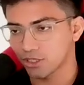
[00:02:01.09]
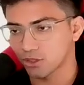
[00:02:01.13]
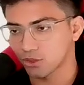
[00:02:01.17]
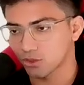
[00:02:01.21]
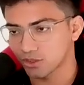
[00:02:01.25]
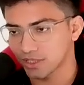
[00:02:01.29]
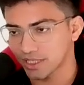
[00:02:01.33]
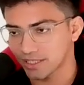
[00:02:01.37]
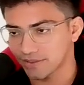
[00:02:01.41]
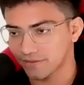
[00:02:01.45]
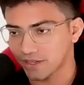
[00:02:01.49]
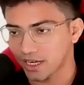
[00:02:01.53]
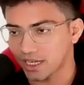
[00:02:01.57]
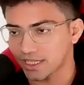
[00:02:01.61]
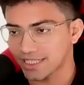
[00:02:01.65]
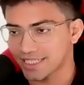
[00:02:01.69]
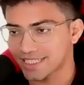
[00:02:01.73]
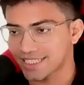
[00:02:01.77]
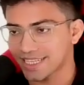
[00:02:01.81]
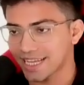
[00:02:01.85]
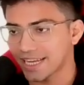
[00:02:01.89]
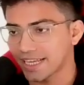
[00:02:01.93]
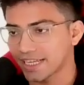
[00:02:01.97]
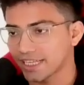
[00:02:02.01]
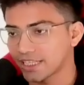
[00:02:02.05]
They start
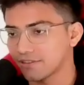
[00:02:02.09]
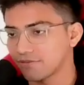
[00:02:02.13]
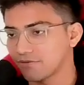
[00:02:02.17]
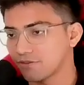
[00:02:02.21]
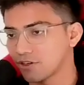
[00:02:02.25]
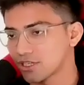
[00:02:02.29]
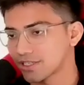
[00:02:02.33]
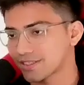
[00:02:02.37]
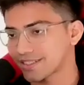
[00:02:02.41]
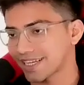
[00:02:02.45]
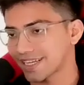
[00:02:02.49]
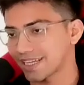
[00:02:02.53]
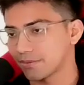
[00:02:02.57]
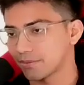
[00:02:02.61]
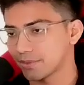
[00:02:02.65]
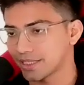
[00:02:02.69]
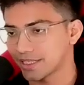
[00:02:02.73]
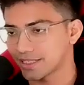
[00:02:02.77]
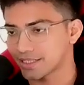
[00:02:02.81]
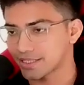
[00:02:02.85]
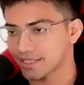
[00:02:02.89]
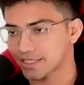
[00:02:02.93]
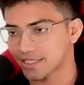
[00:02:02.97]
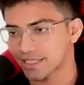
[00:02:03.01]
selling in the first 10 minutes.